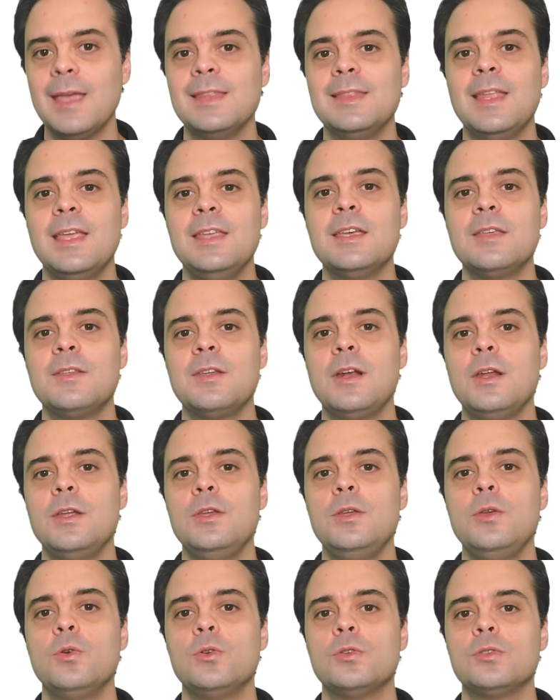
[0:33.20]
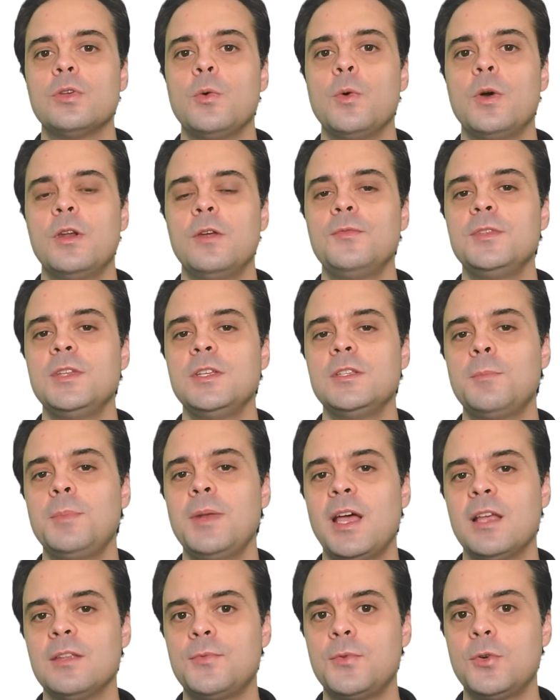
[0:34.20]
They generally use one of these
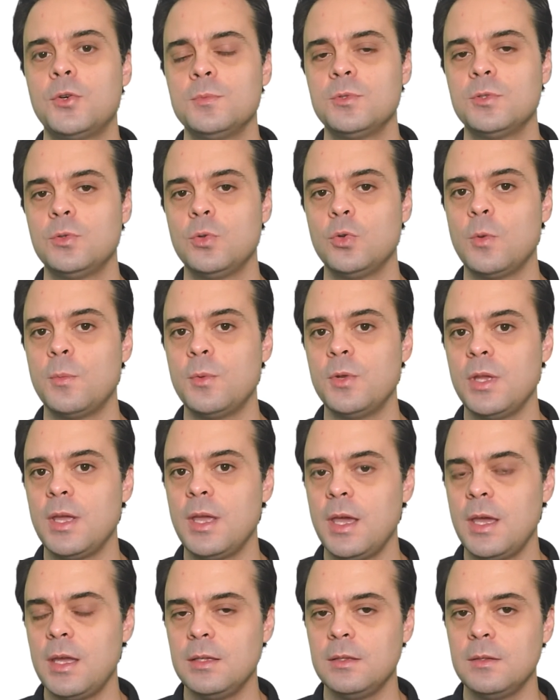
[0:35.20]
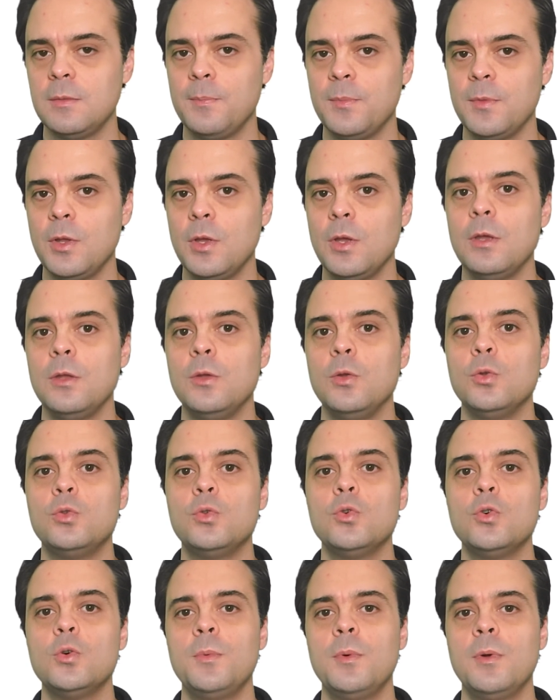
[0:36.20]
platforms to communicate:
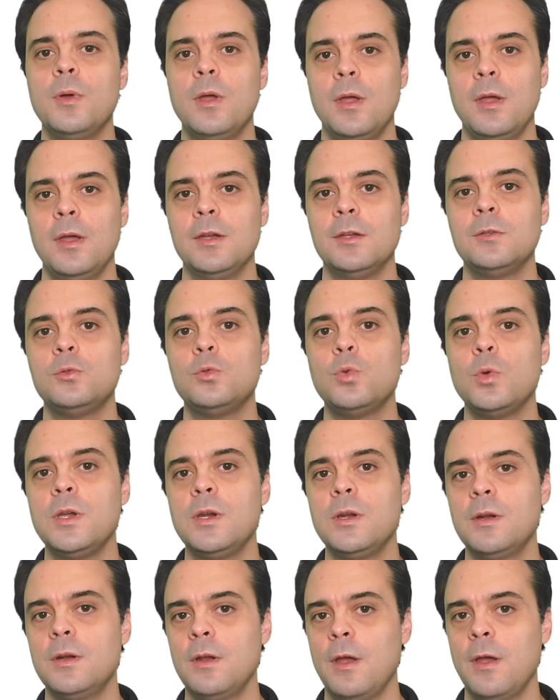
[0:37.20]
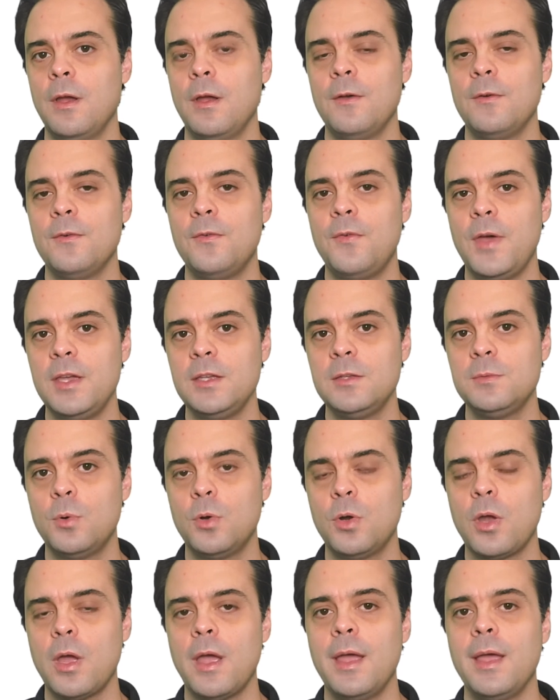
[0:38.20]
YouTube, Twitter,
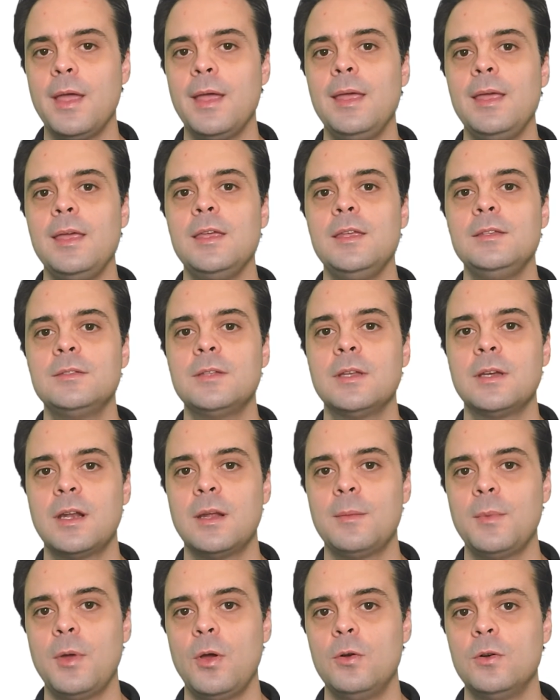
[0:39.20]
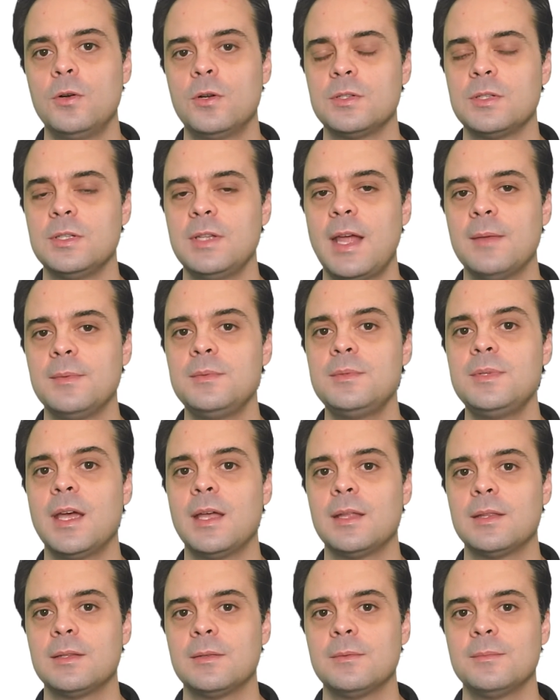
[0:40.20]
Facebook, Instagram, or
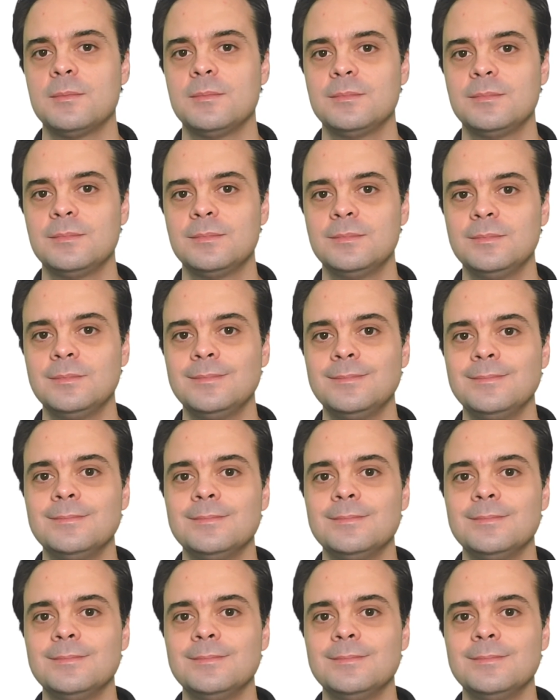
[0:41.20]
Snapchat. Yes!